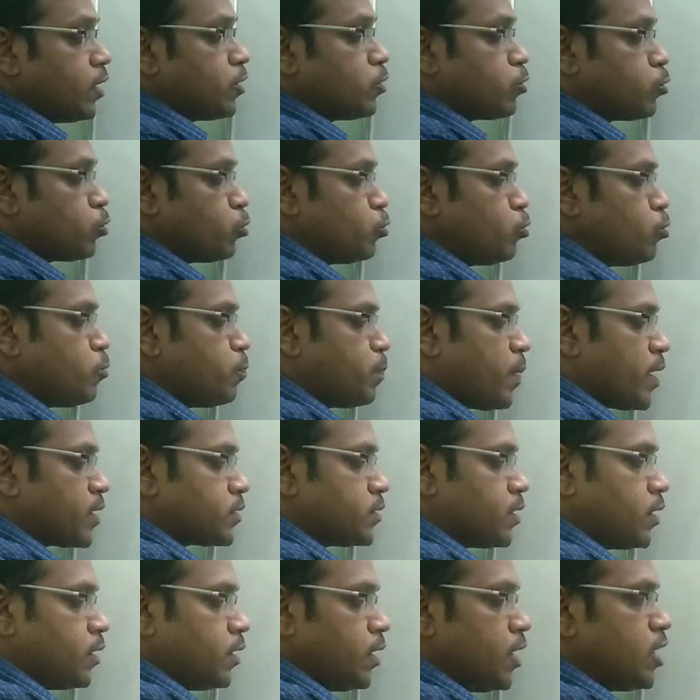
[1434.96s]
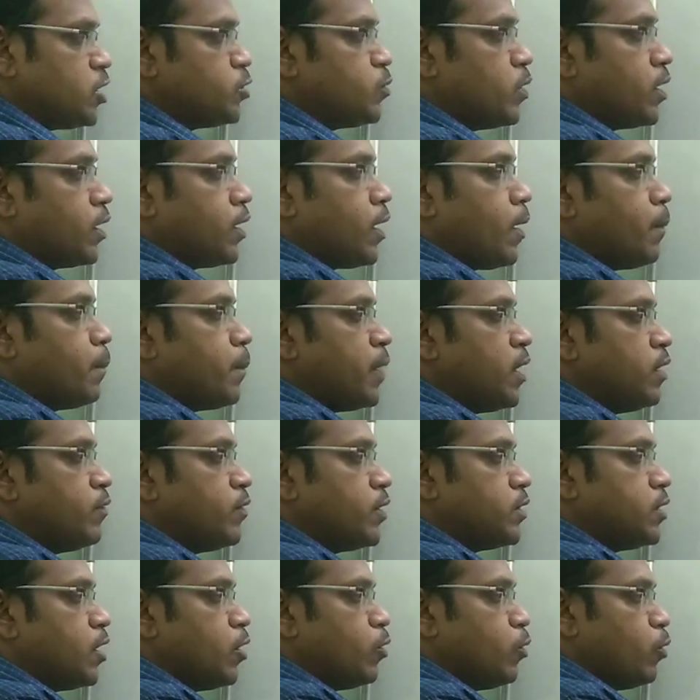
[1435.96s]
In that 2% will
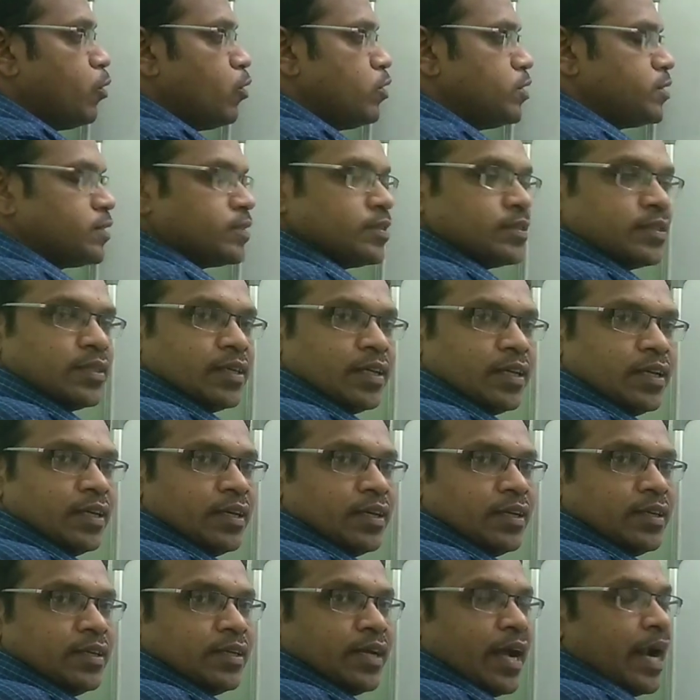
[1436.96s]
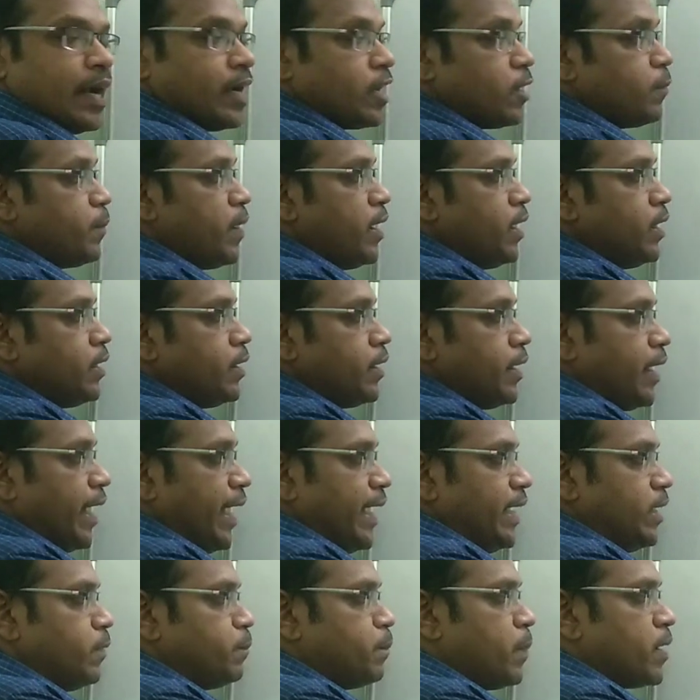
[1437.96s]
combine with the holes, and
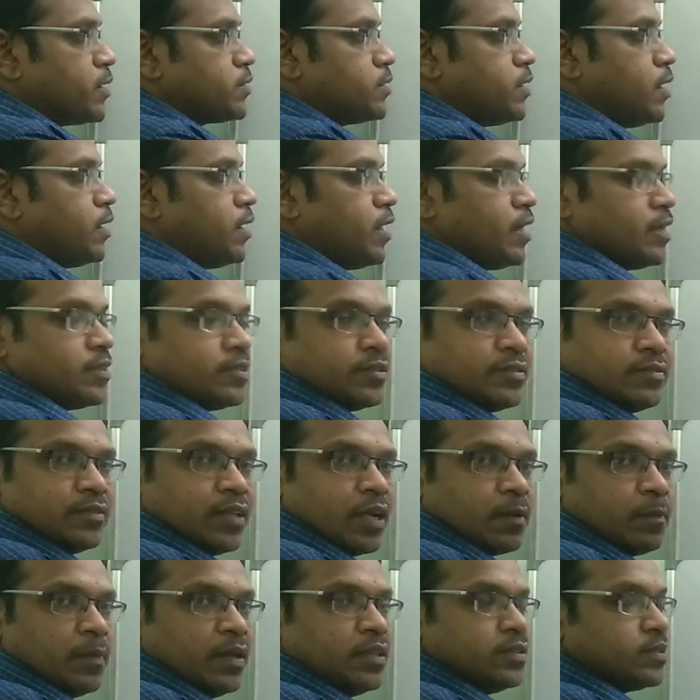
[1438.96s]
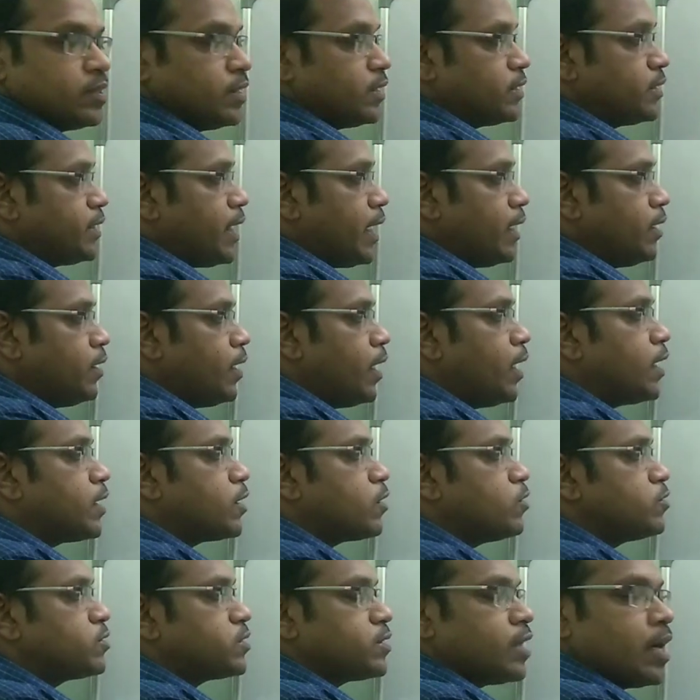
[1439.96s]
remaining 8%, that means
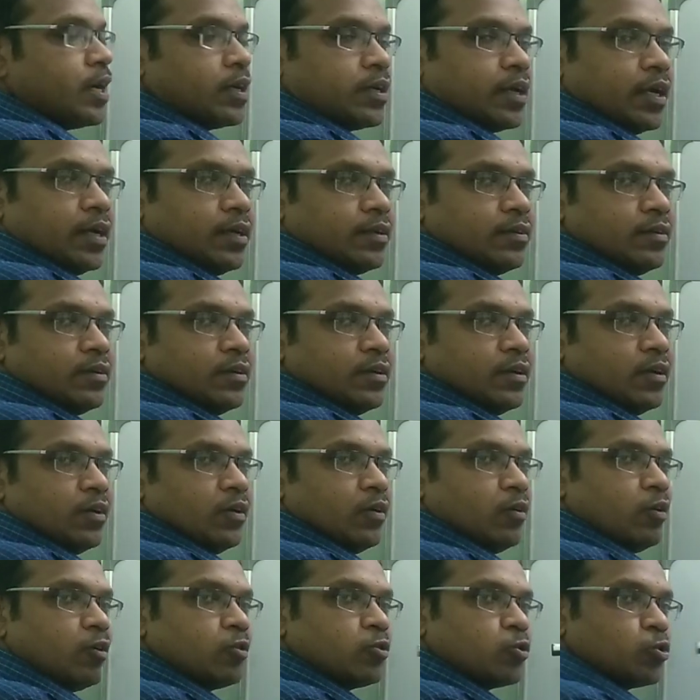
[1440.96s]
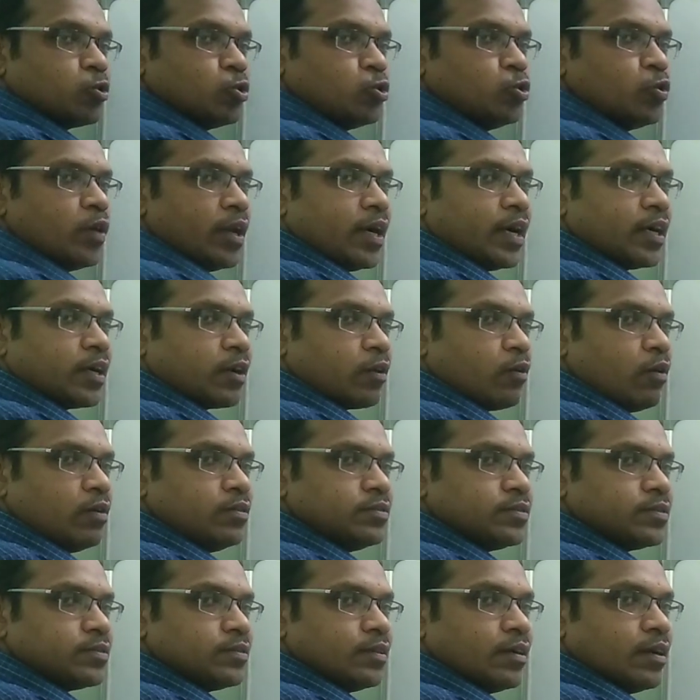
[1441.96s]
10 electrons started or 2
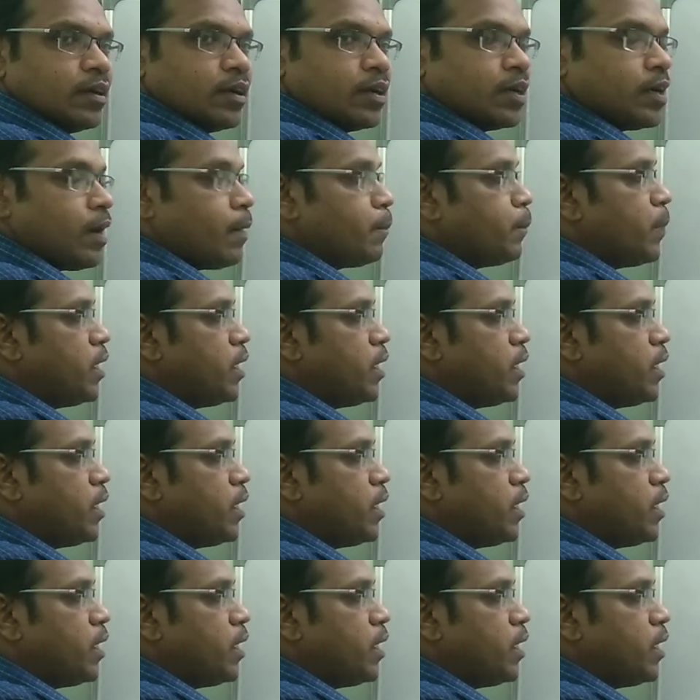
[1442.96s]
electrons